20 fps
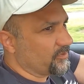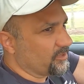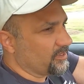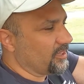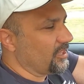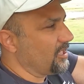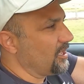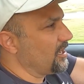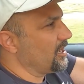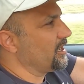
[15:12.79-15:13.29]
to the
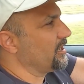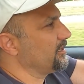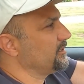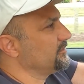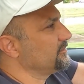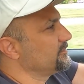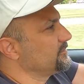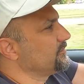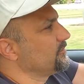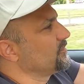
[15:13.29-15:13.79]

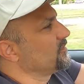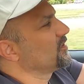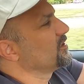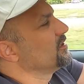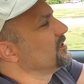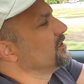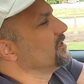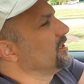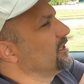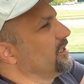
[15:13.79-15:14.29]

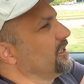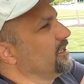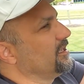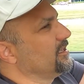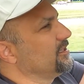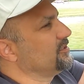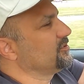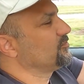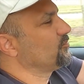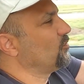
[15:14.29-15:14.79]
line
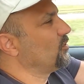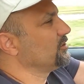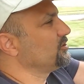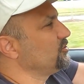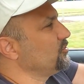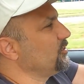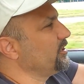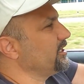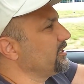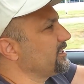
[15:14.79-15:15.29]
is
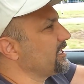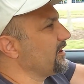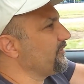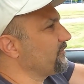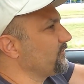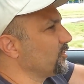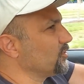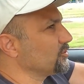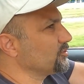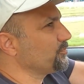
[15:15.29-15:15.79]
once you hit
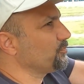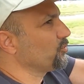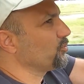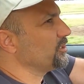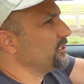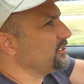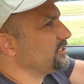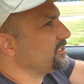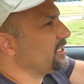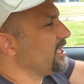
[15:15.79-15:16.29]
that first
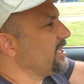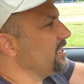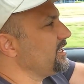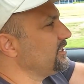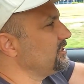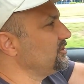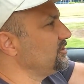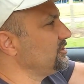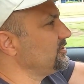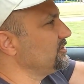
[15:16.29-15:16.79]

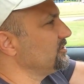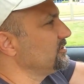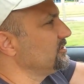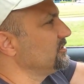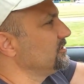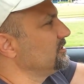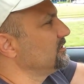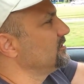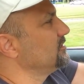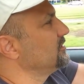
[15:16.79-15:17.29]
pre-stage,
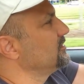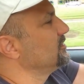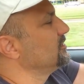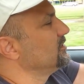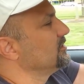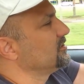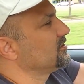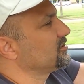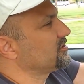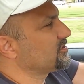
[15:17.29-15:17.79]

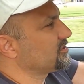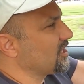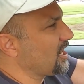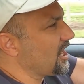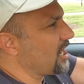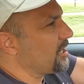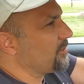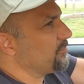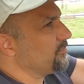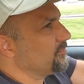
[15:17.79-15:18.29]

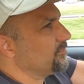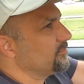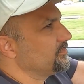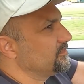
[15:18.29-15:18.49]
stop,